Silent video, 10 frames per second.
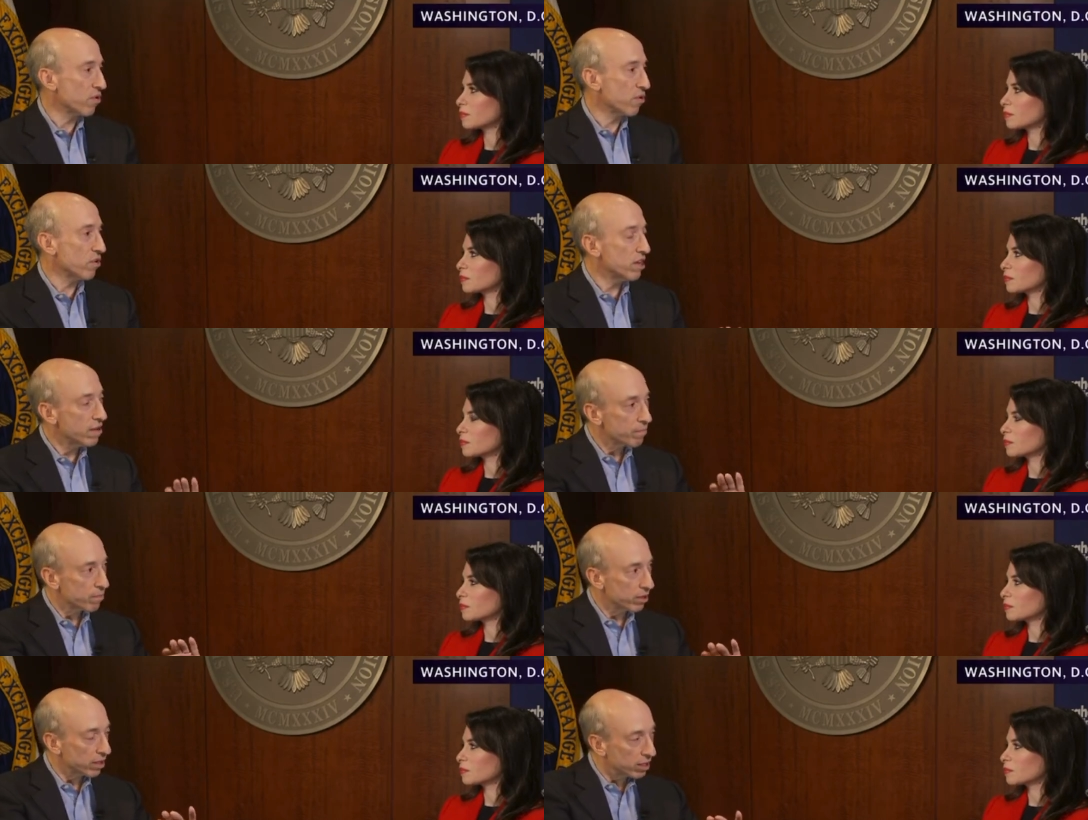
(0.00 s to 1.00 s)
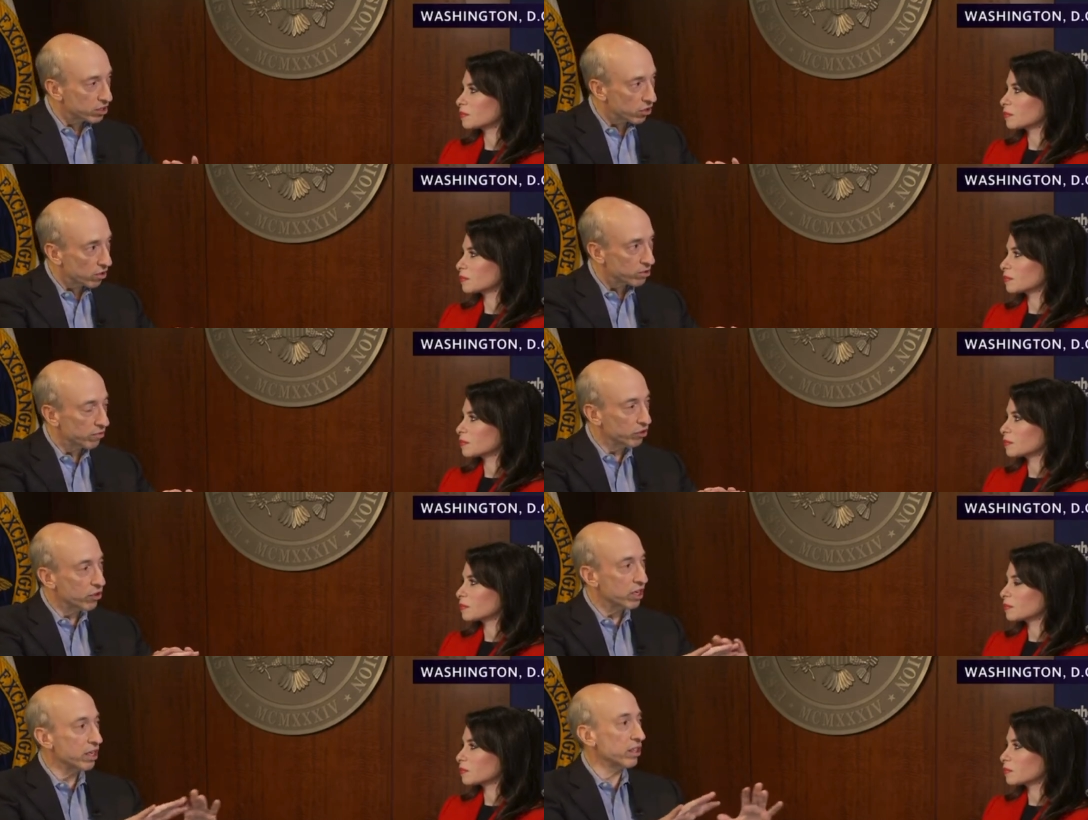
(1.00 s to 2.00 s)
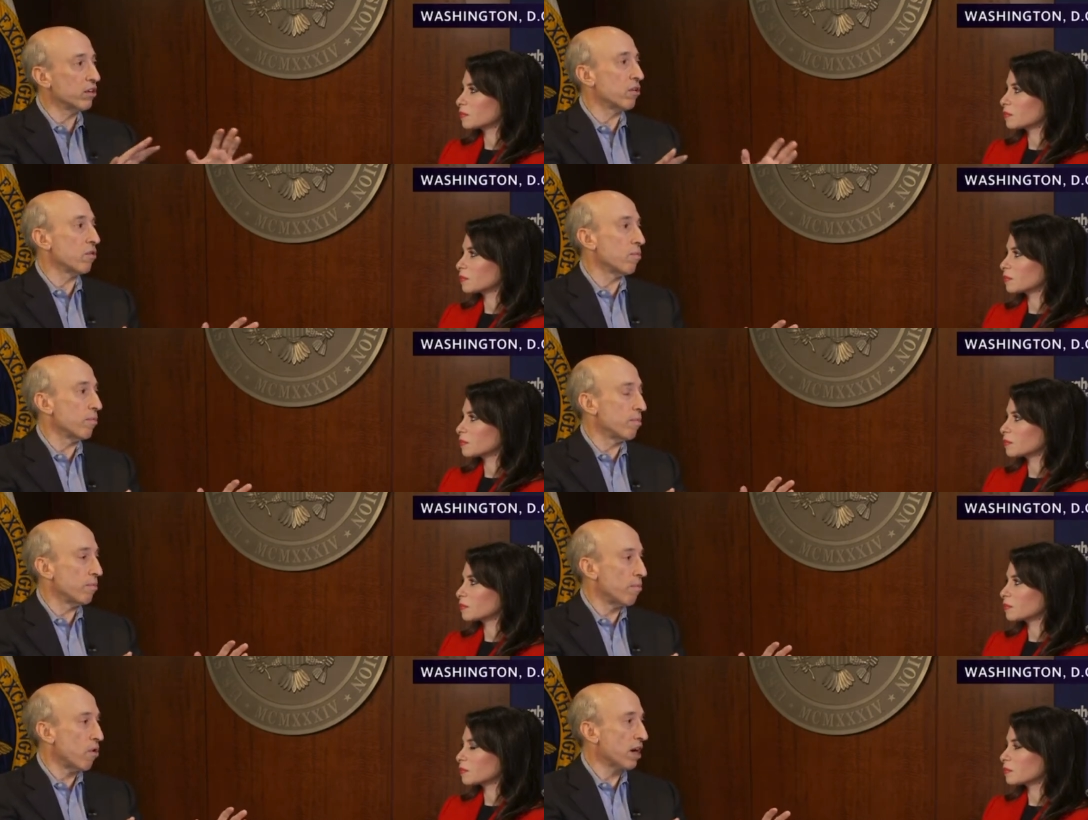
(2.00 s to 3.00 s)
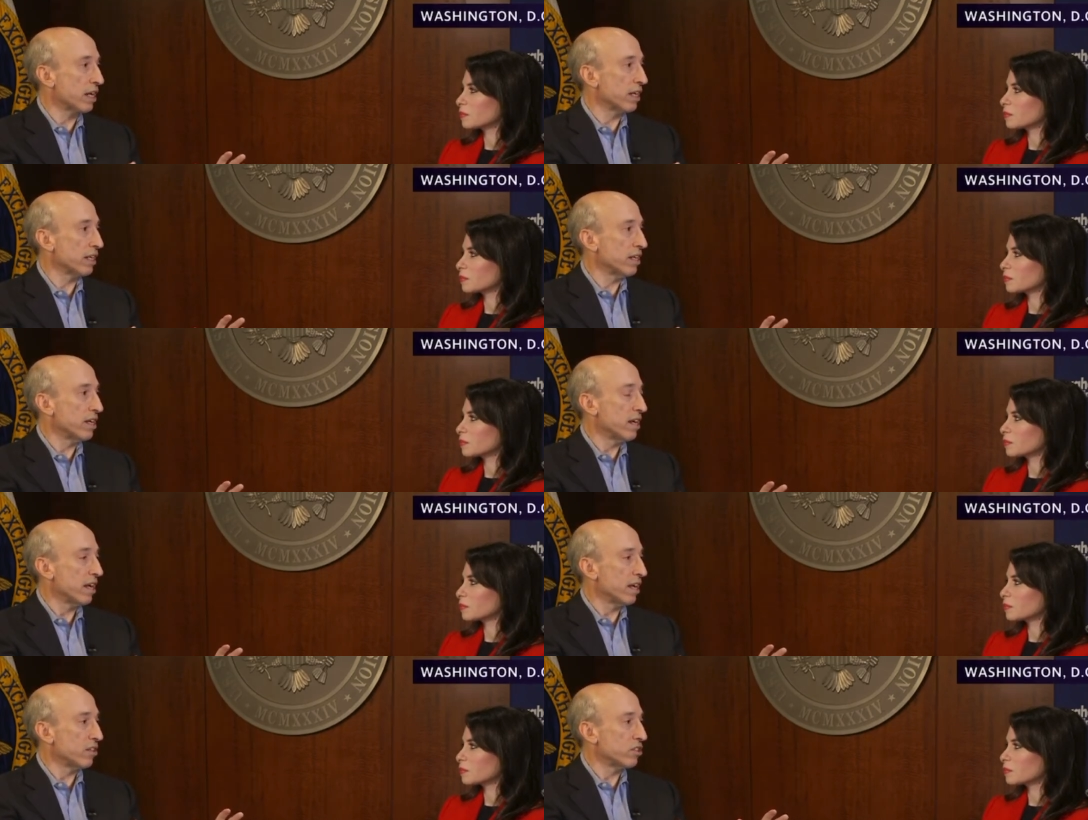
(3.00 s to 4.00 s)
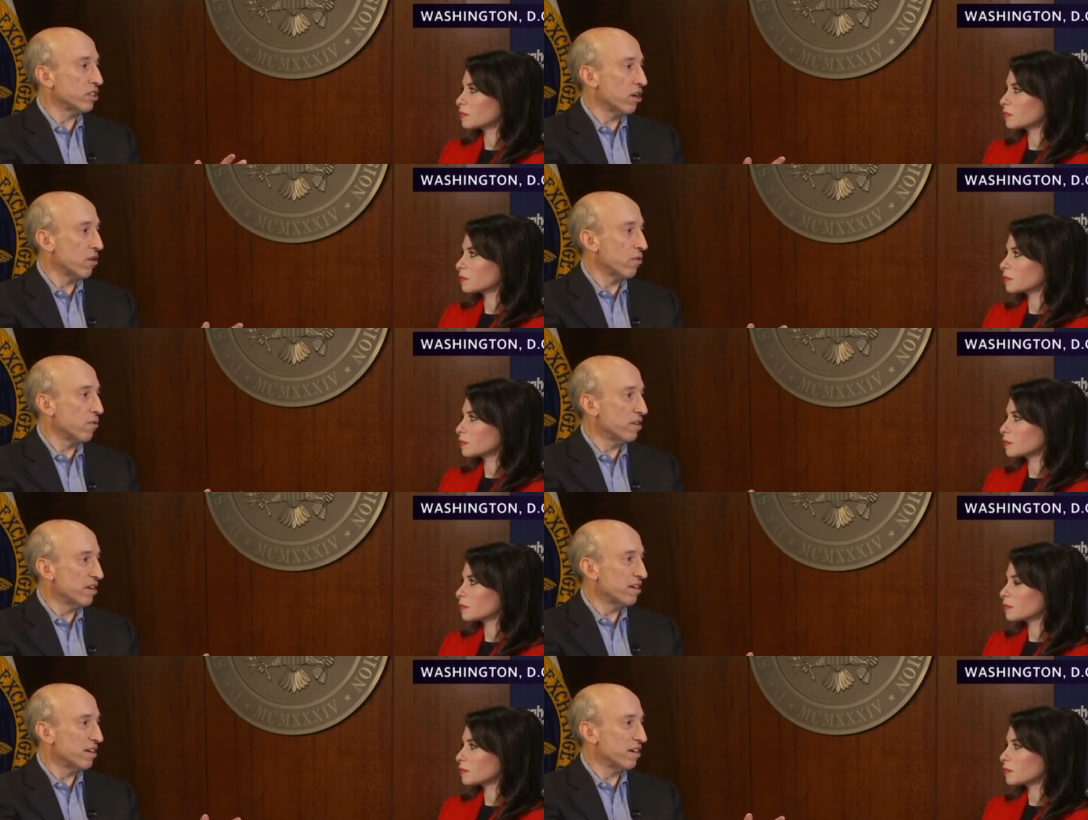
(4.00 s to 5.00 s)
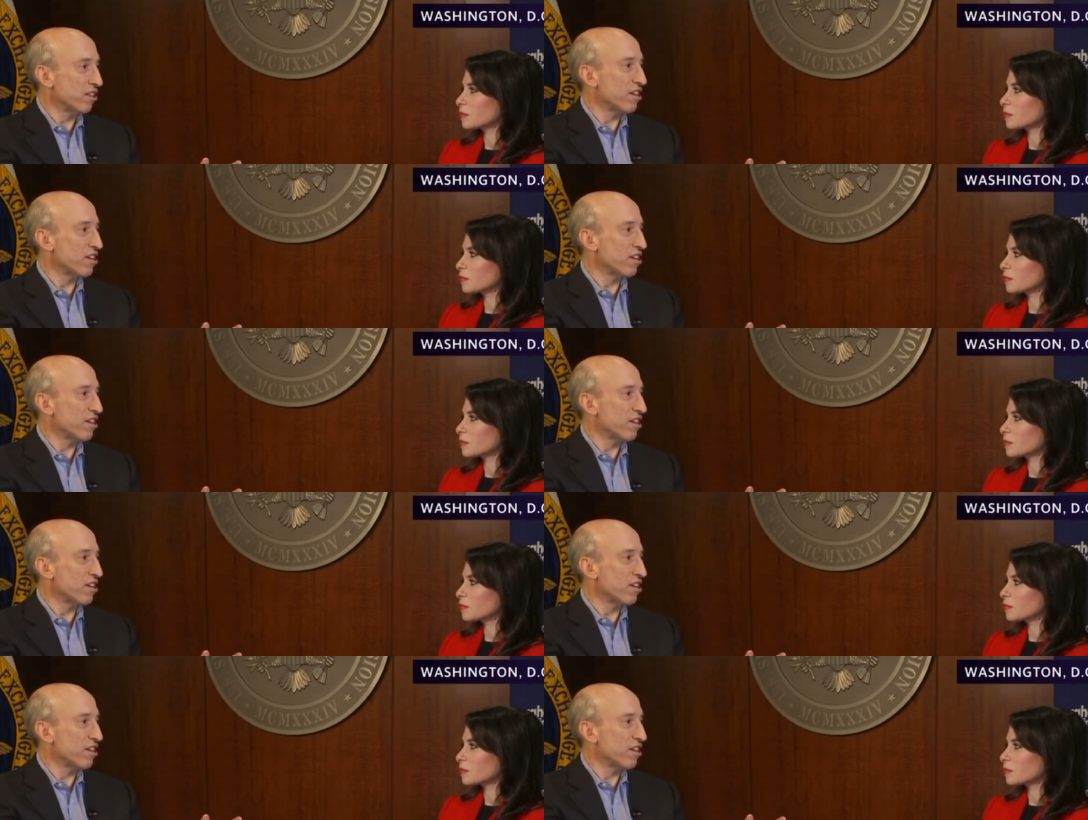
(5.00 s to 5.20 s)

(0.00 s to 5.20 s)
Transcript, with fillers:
Speaker 1: rule, but in terms of looking at the whole market, and so Uh,